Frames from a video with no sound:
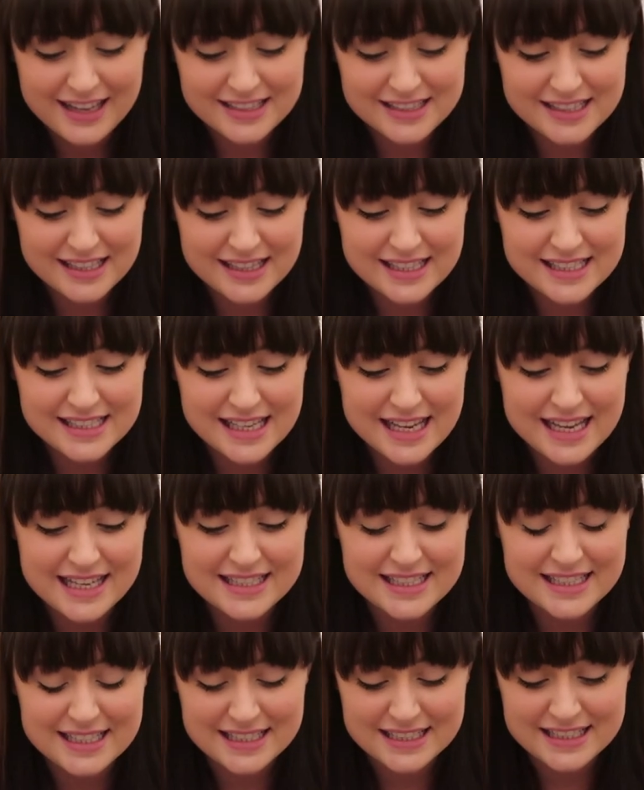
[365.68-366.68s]
So this
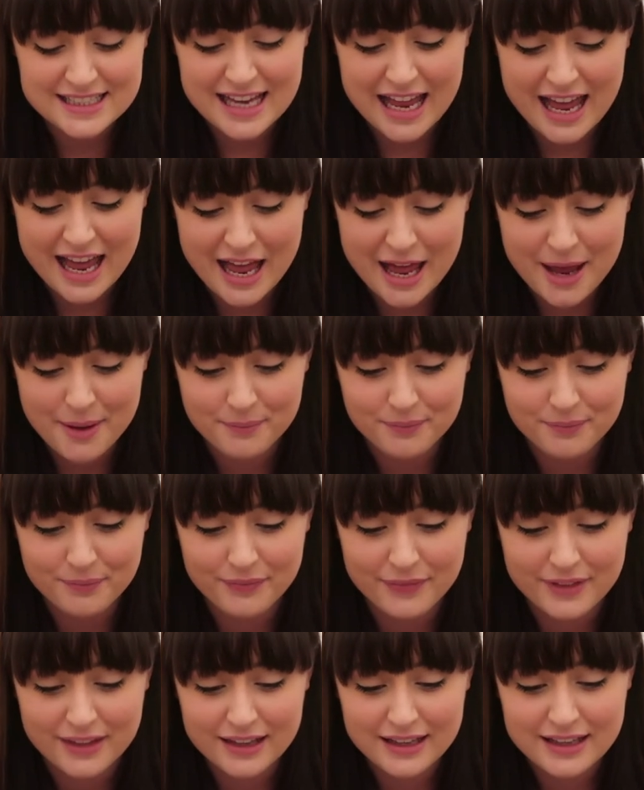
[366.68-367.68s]
isn't
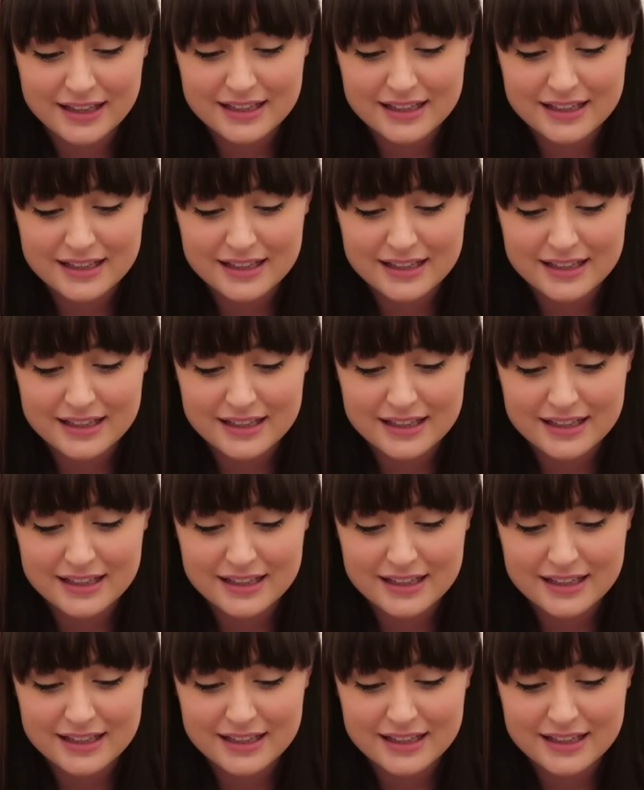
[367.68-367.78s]
um